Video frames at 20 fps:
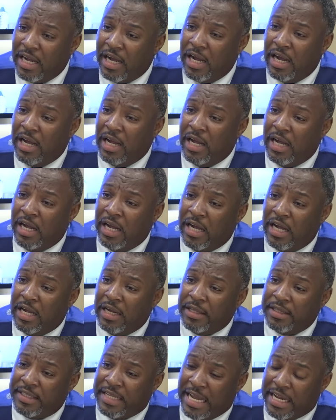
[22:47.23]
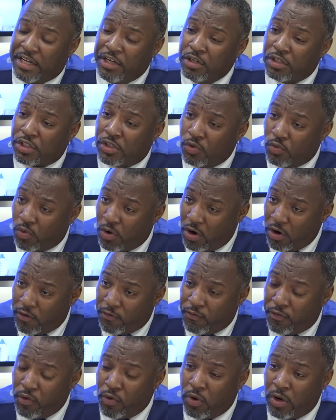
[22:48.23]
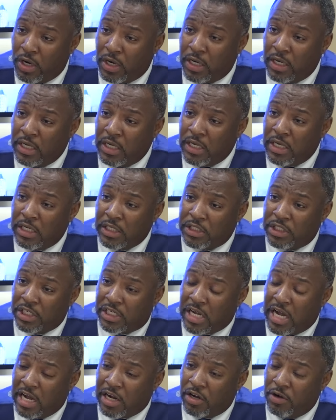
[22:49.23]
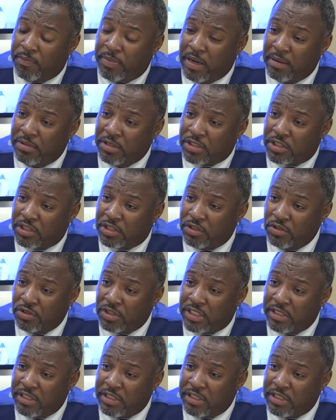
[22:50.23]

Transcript: that used to work for Chicago Public Schools.